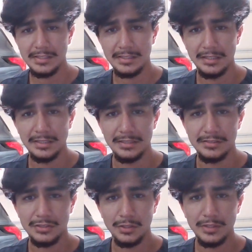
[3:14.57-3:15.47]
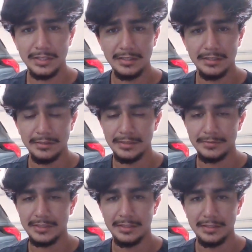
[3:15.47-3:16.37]
a sodium. No, I'm
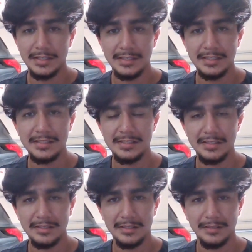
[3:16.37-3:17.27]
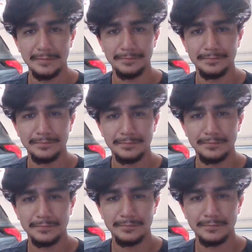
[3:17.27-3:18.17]
sorry. This is a
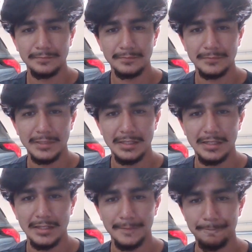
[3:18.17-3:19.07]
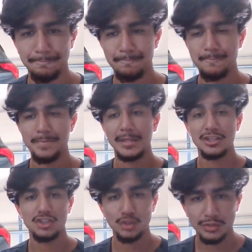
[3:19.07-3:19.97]
um,
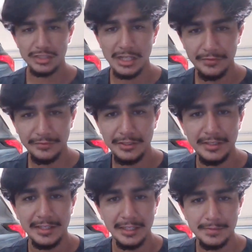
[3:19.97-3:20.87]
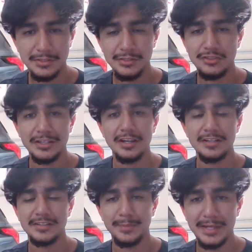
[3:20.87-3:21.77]
stool softener. It helps to treat
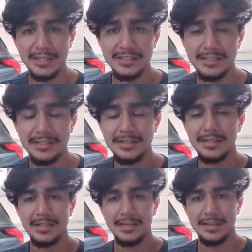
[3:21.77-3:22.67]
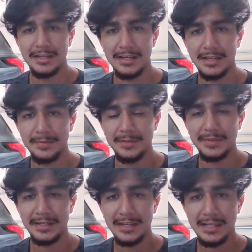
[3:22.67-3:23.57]
constipation. The
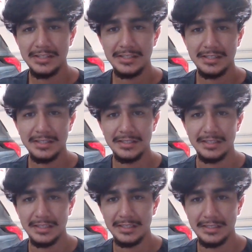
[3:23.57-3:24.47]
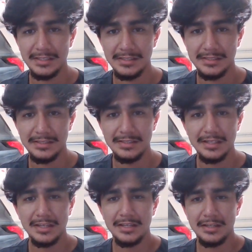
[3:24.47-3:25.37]
medication is
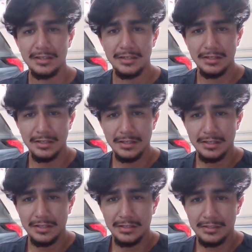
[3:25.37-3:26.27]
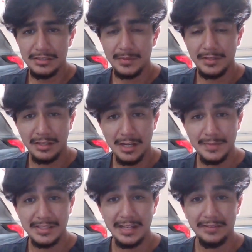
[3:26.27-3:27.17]
some of the
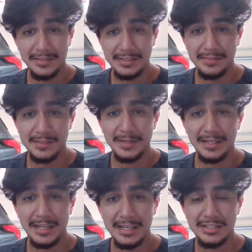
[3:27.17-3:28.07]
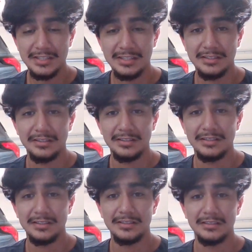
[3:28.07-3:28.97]
common side effects of this medication
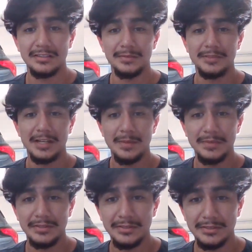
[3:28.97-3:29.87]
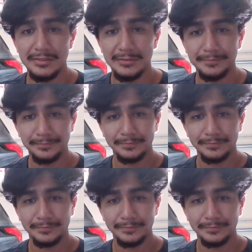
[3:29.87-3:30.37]
are abdominal